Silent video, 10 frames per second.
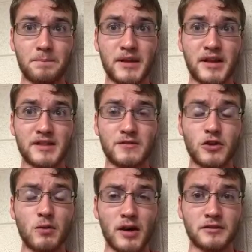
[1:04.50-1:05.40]
Because if
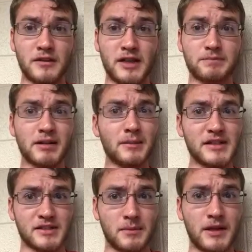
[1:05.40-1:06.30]
you want to read it,
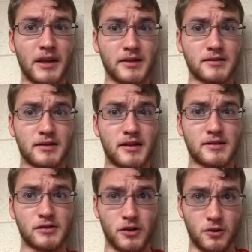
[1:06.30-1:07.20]
probably somebody else
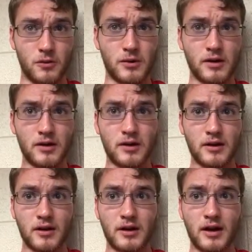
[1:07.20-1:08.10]
does too.
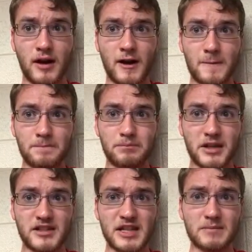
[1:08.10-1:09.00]
But
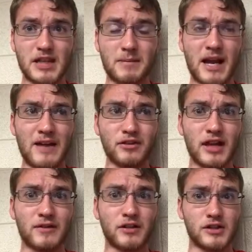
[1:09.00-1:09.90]
at the same time, I have a
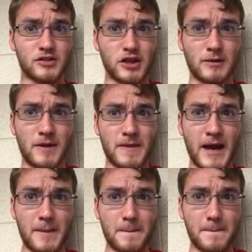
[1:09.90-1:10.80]
lot of concern about
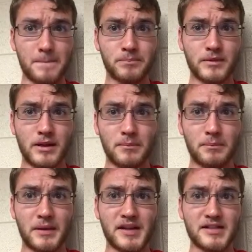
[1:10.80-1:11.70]
that,
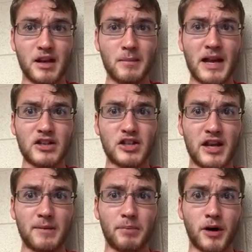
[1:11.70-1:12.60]
because now I'm actually
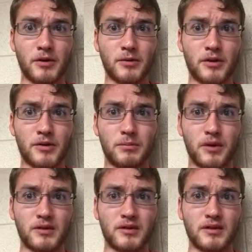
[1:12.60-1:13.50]
at a part where the
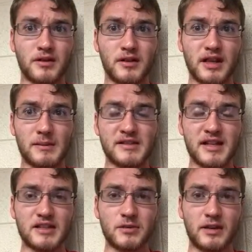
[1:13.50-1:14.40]
book can be
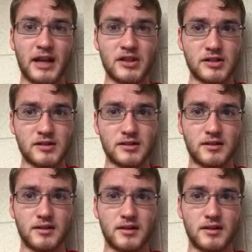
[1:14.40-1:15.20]
sent to an agent,